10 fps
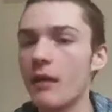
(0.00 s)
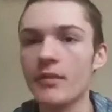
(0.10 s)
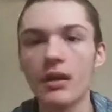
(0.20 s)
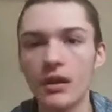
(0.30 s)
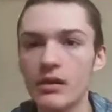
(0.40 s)
I'm
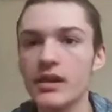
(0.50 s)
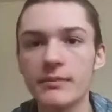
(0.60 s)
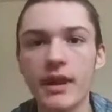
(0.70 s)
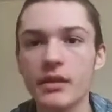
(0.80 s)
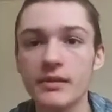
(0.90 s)
not nearly as
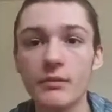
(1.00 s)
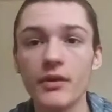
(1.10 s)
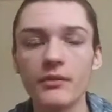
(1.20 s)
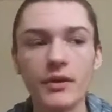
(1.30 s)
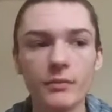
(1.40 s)
bad as some
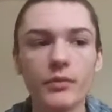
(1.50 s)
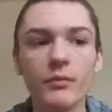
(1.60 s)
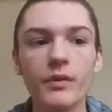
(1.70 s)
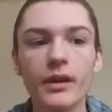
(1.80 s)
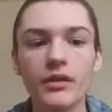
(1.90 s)
other people,
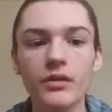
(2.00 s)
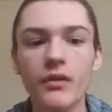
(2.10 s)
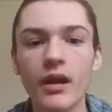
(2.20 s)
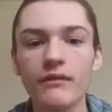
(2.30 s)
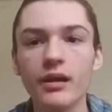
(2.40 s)
but I do
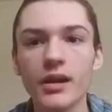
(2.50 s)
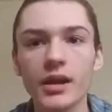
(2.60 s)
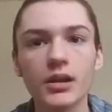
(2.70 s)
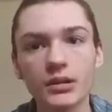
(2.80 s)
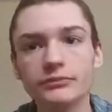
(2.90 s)
have
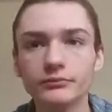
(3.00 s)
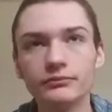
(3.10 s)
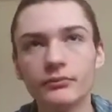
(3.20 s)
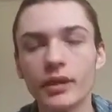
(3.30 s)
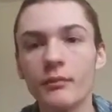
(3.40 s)
like
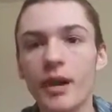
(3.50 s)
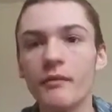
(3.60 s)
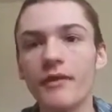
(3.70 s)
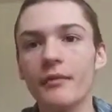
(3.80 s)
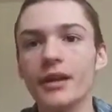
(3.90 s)
my
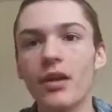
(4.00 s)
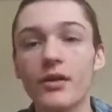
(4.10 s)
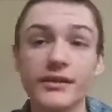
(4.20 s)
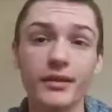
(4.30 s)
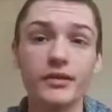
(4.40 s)
family
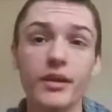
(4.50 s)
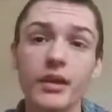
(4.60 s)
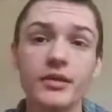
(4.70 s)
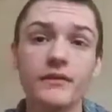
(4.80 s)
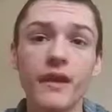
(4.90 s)
calls it a
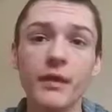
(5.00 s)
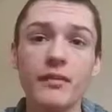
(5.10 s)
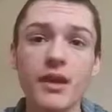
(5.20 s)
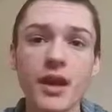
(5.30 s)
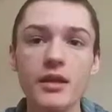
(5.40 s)
touch of
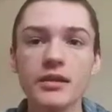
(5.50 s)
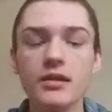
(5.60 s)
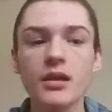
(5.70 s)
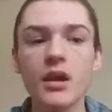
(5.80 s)
IBS,